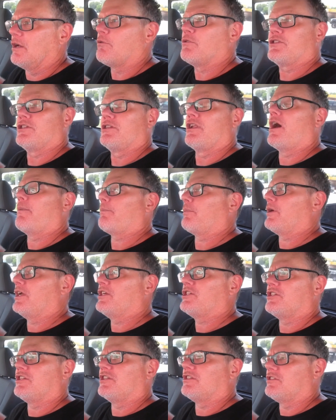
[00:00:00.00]
that was in
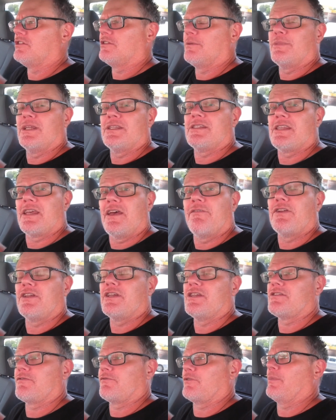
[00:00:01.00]
operation until the mid
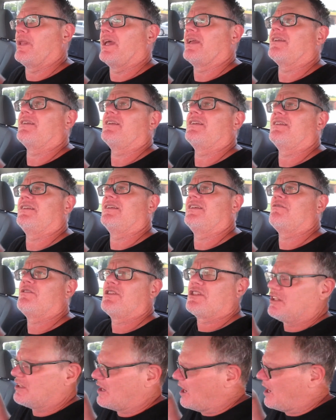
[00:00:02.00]
70s. From like It was